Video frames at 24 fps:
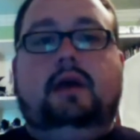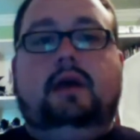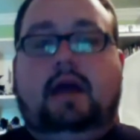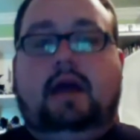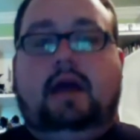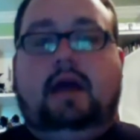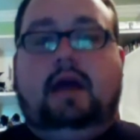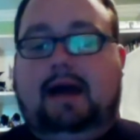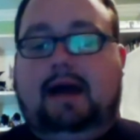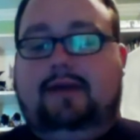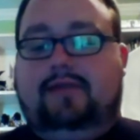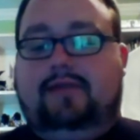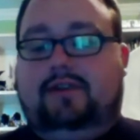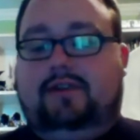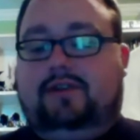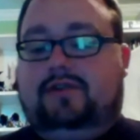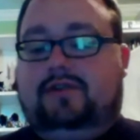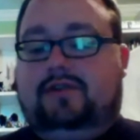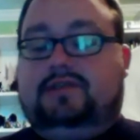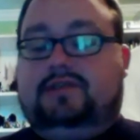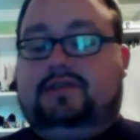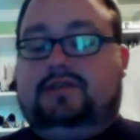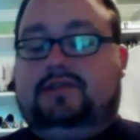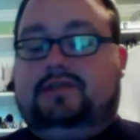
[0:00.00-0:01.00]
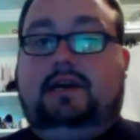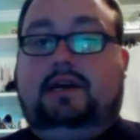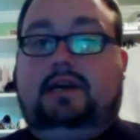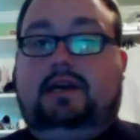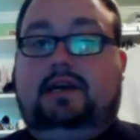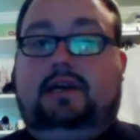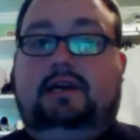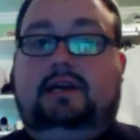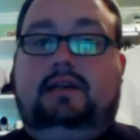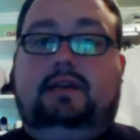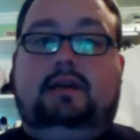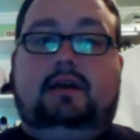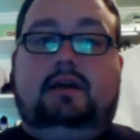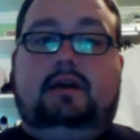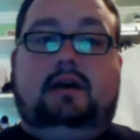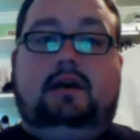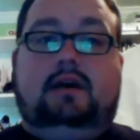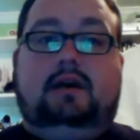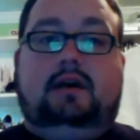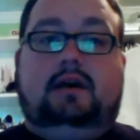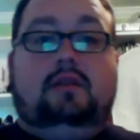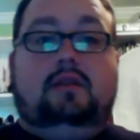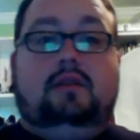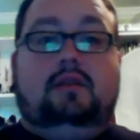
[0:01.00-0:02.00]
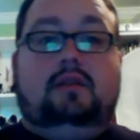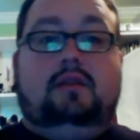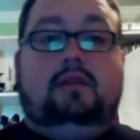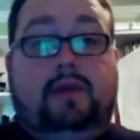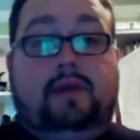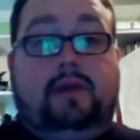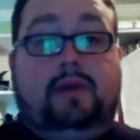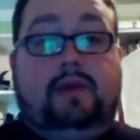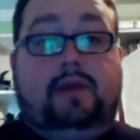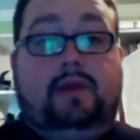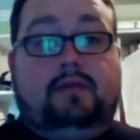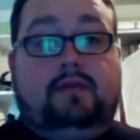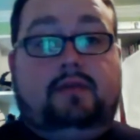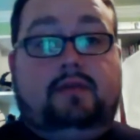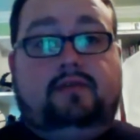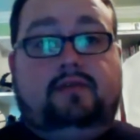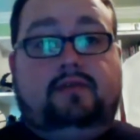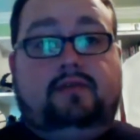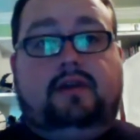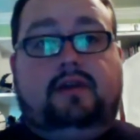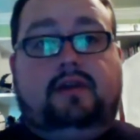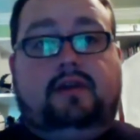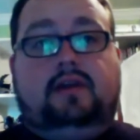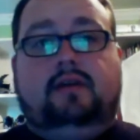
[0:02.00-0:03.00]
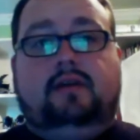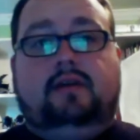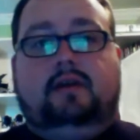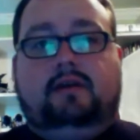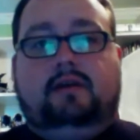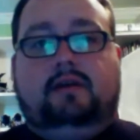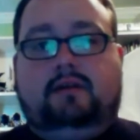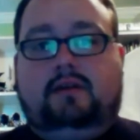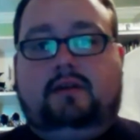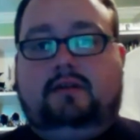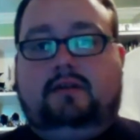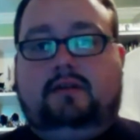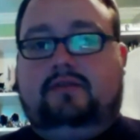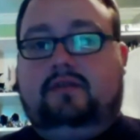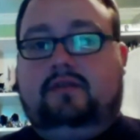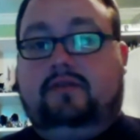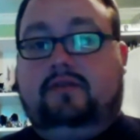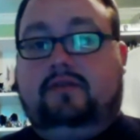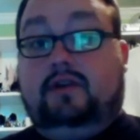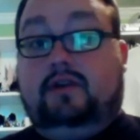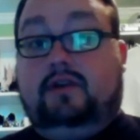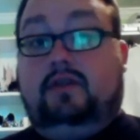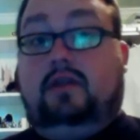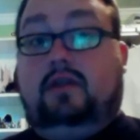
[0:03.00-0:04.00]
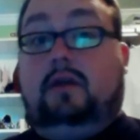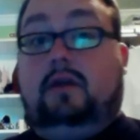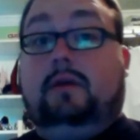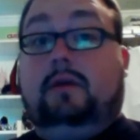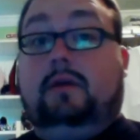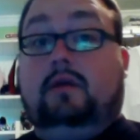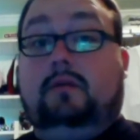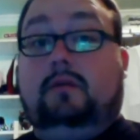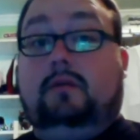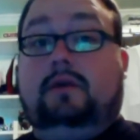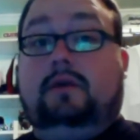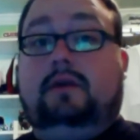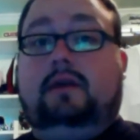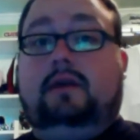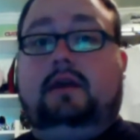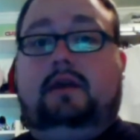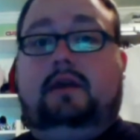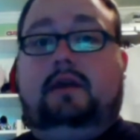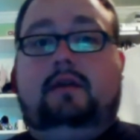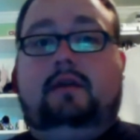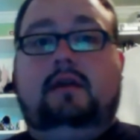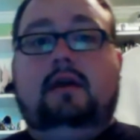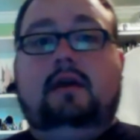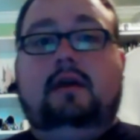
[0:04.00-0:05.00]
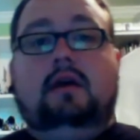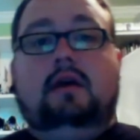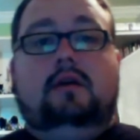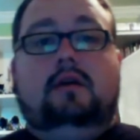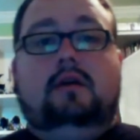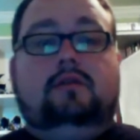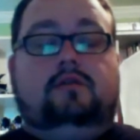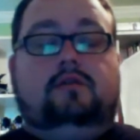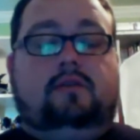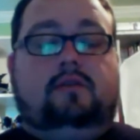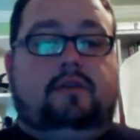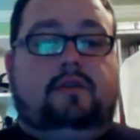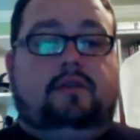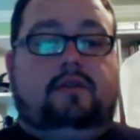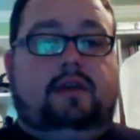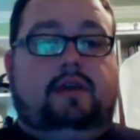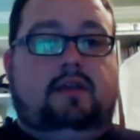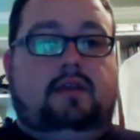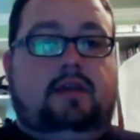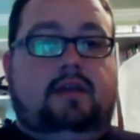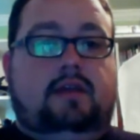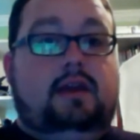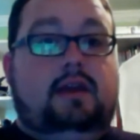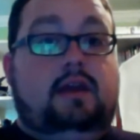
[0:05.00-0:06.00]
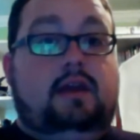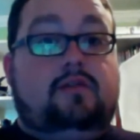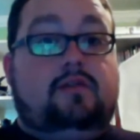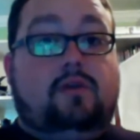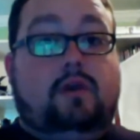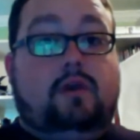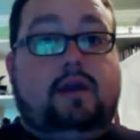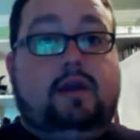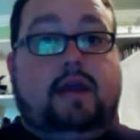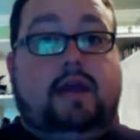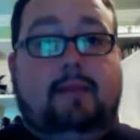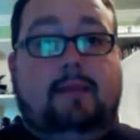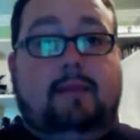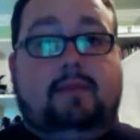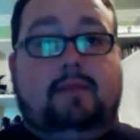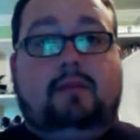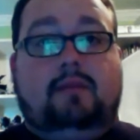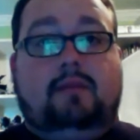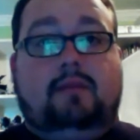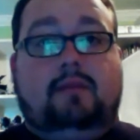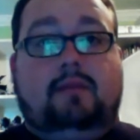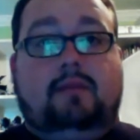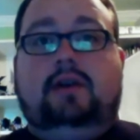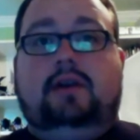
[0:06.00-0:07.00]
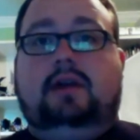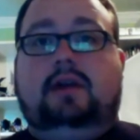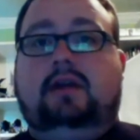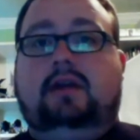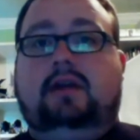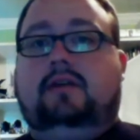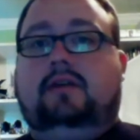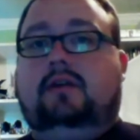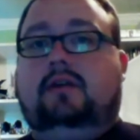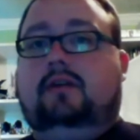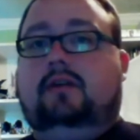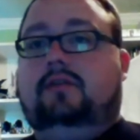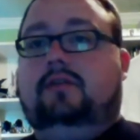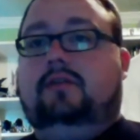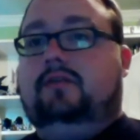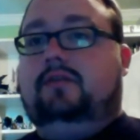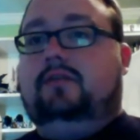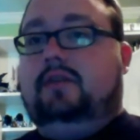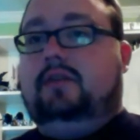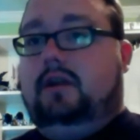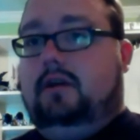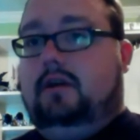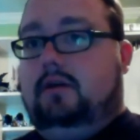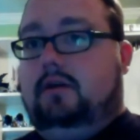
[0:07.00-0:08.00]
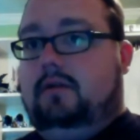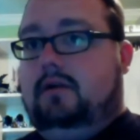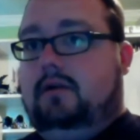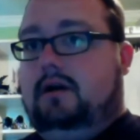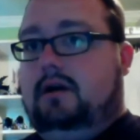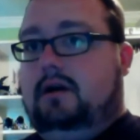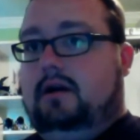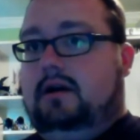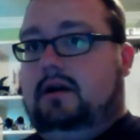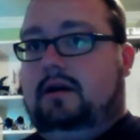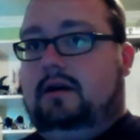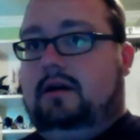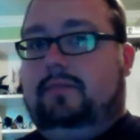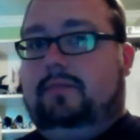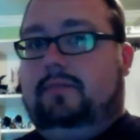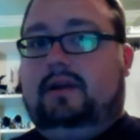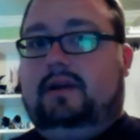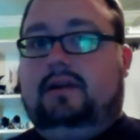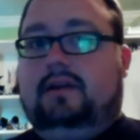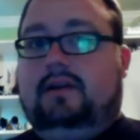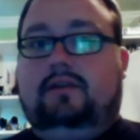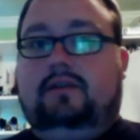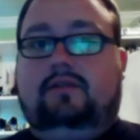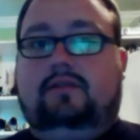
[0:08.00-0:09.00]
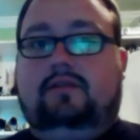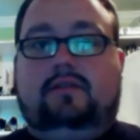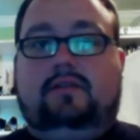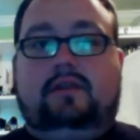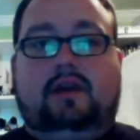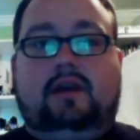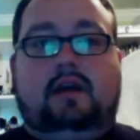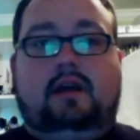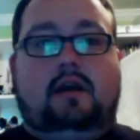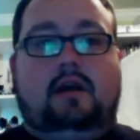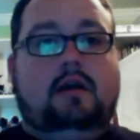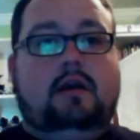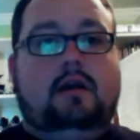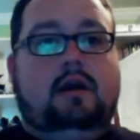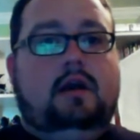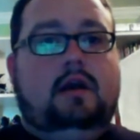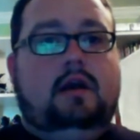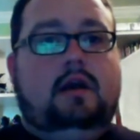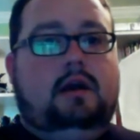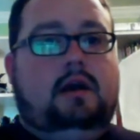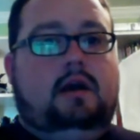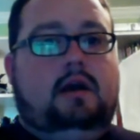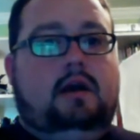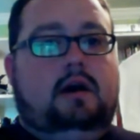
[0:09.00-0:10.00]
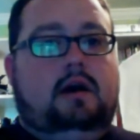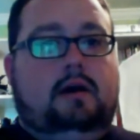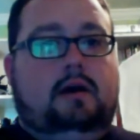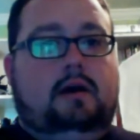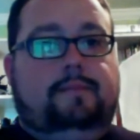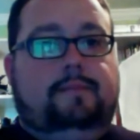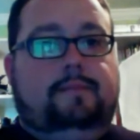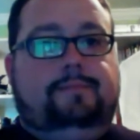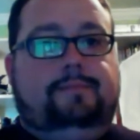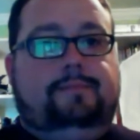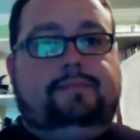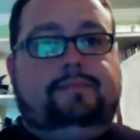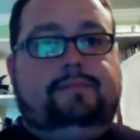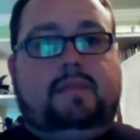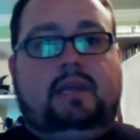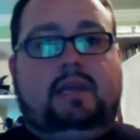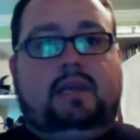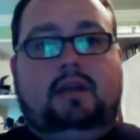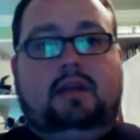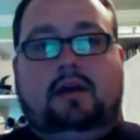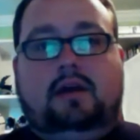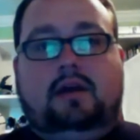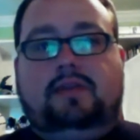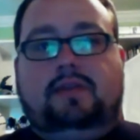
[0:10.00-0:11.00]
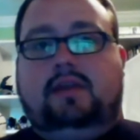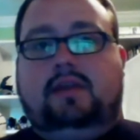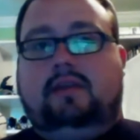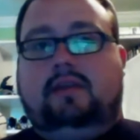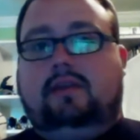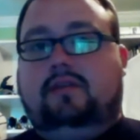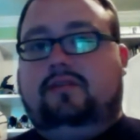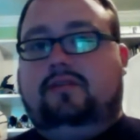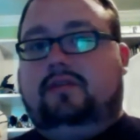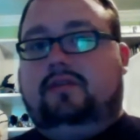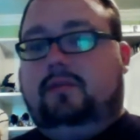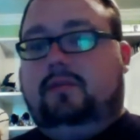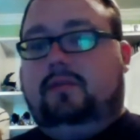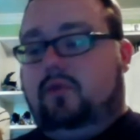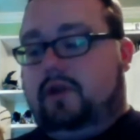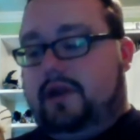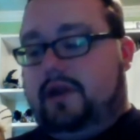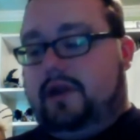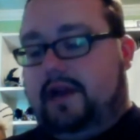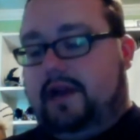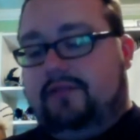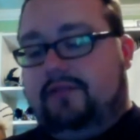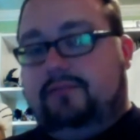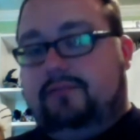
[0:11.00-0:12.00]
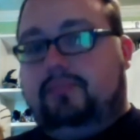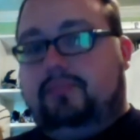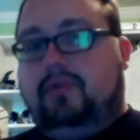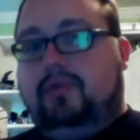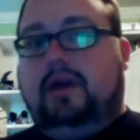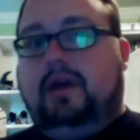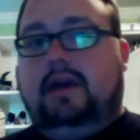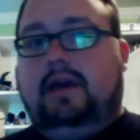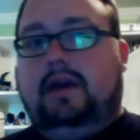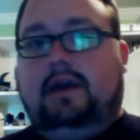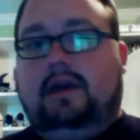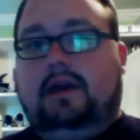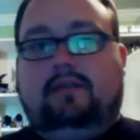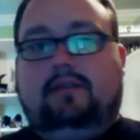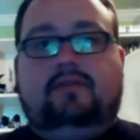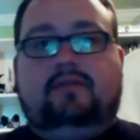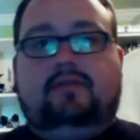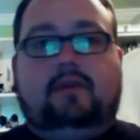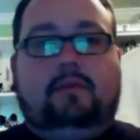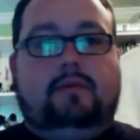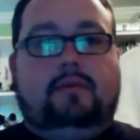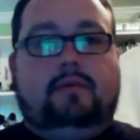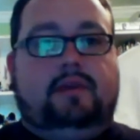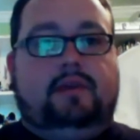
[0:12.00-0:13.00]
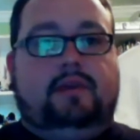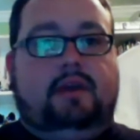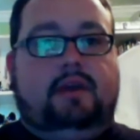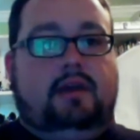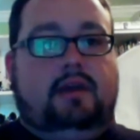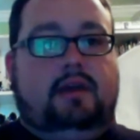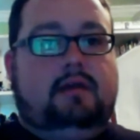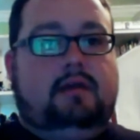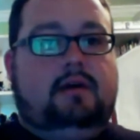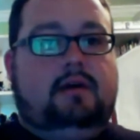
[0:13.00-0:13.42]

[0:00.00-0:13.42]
have interest in LARPing, there's like a significant LARP element in sort of the indie story game community. There's a big contingent there. I think there's some organized play in some of their,